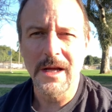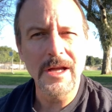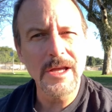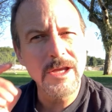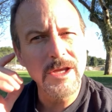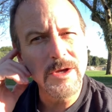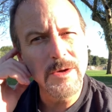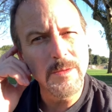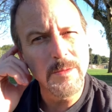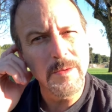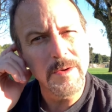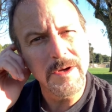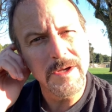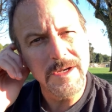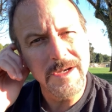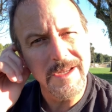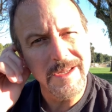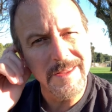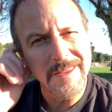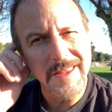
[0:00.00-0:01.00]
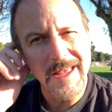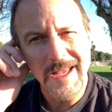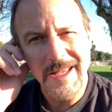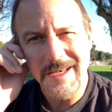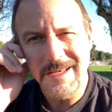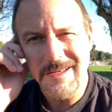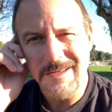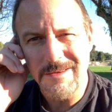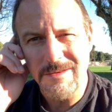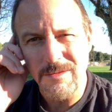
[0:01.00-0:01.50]
you would
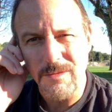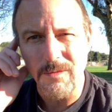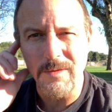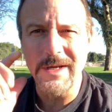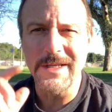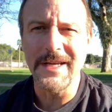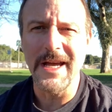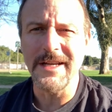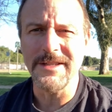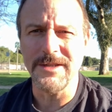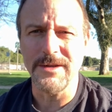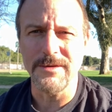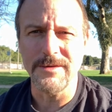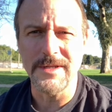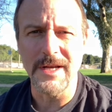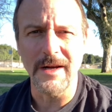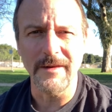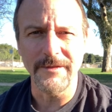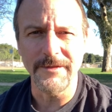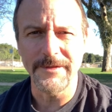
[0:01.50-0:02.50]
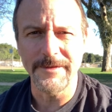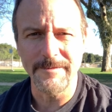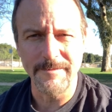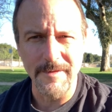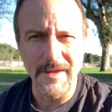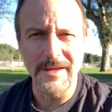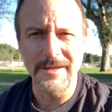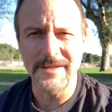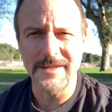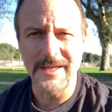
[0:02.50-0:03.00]
then retest yourself
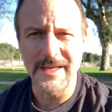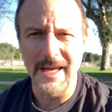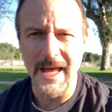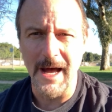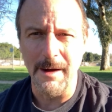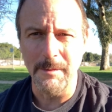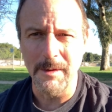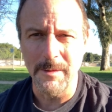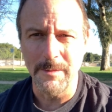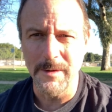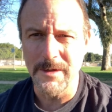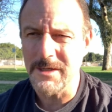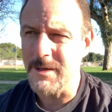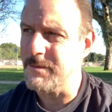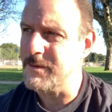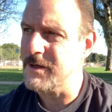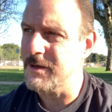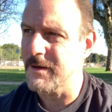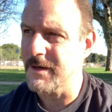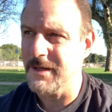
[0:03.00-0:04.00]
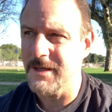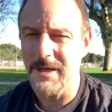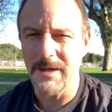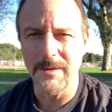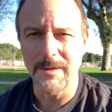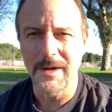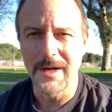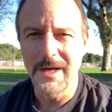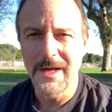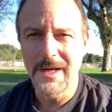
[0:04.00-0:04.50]
and see how many push-ups you can
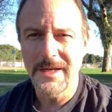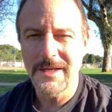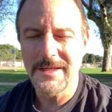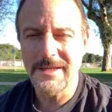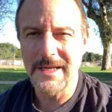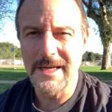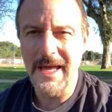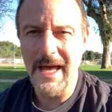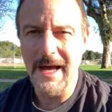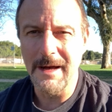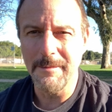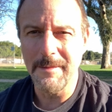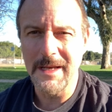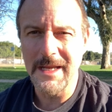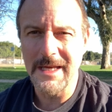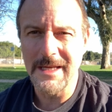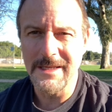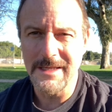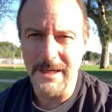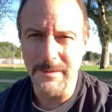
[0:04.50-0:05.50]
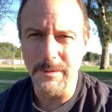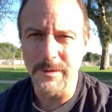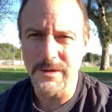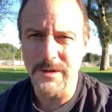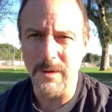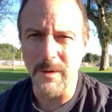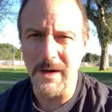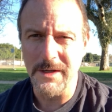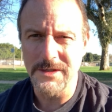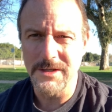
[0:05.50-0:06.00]
do, see how many deeper
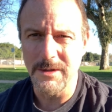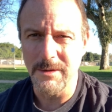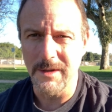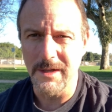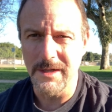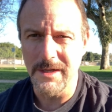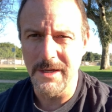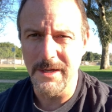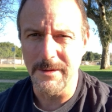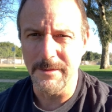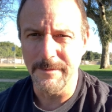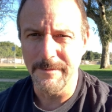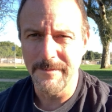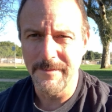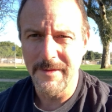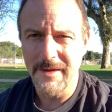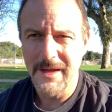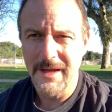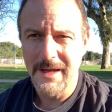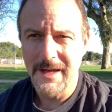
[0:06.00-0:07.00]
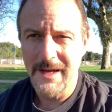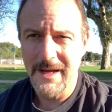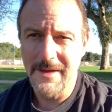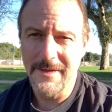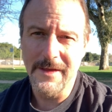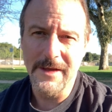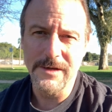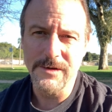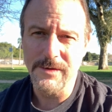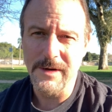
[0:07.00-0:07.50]
squats you can do, and
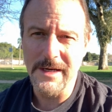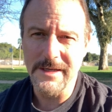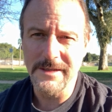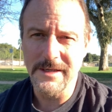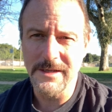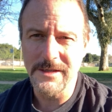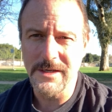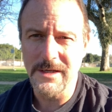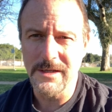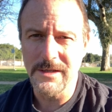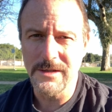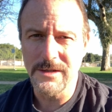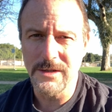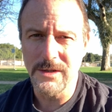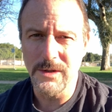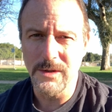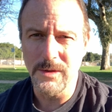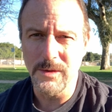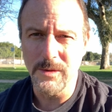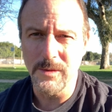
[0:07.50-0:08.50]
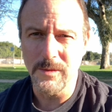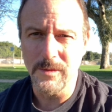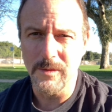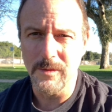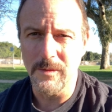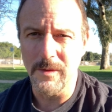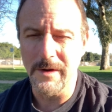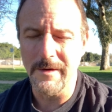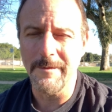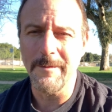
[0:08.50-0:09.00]
then transition to
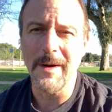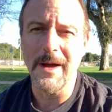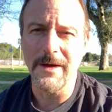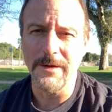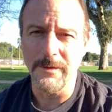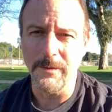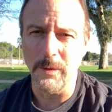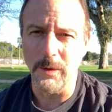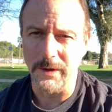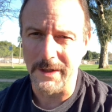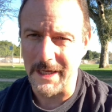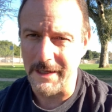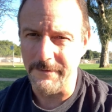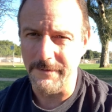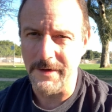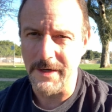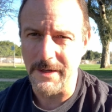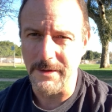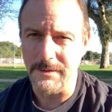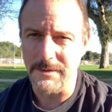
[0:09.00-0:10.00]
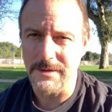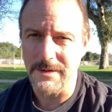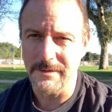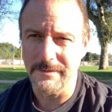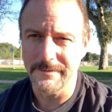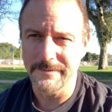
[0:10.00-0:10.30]
one of my other workout videos.